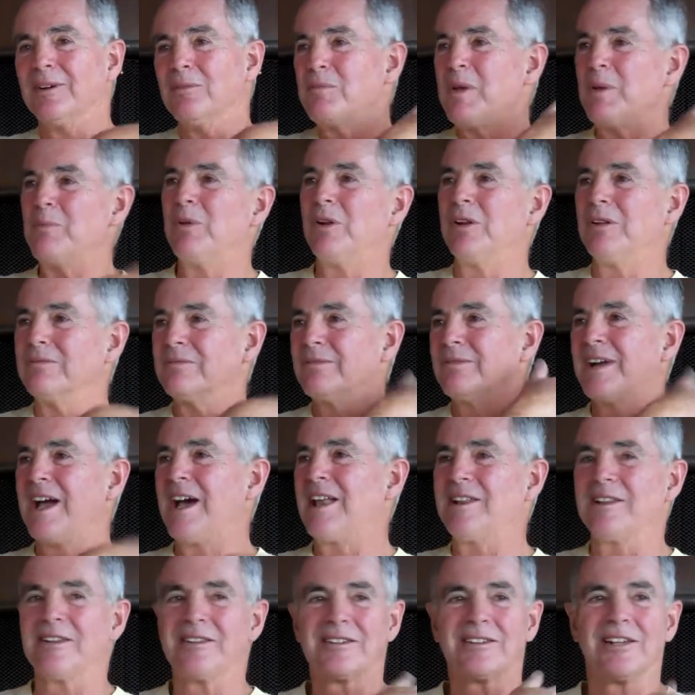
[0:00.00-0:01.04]
people
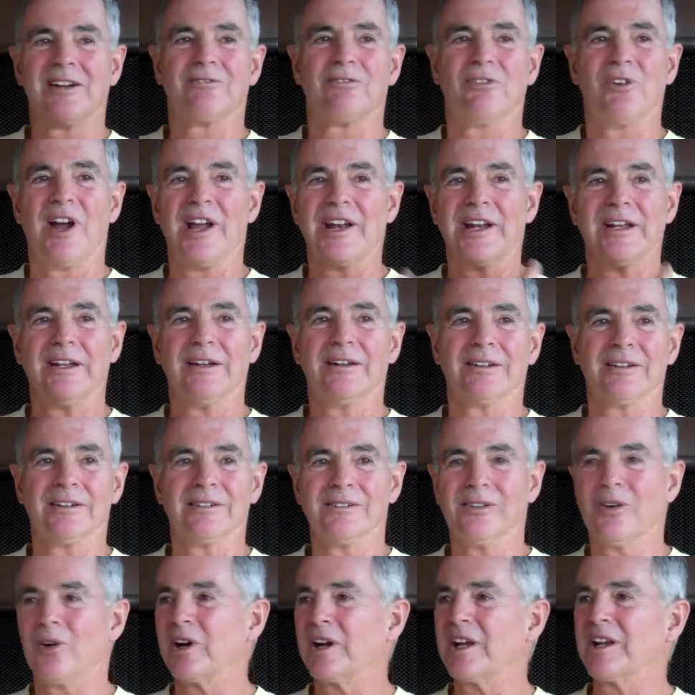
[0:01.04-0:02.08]
got stuff running
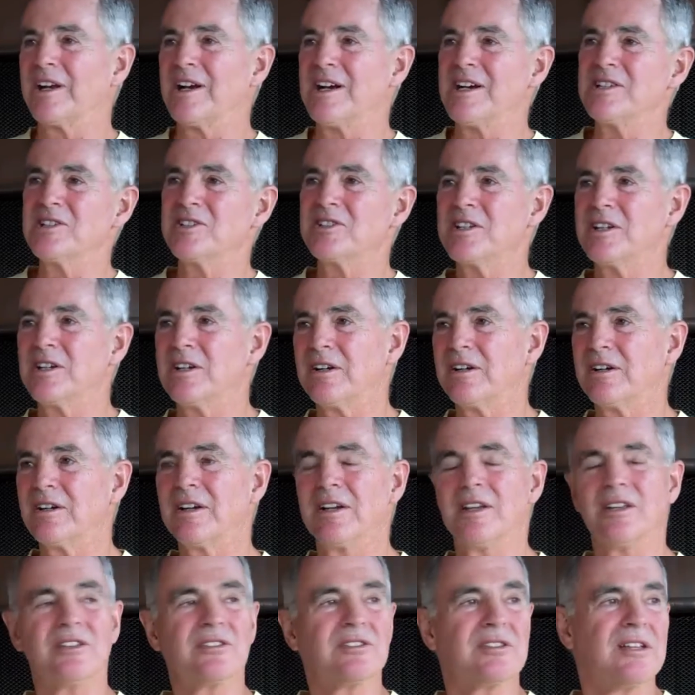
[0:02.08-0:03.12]
and organized here,
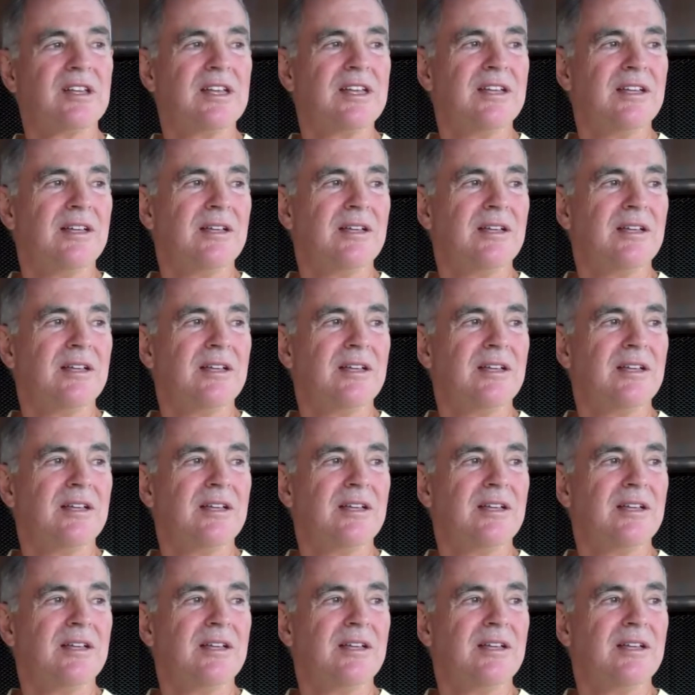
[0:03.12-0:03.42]
because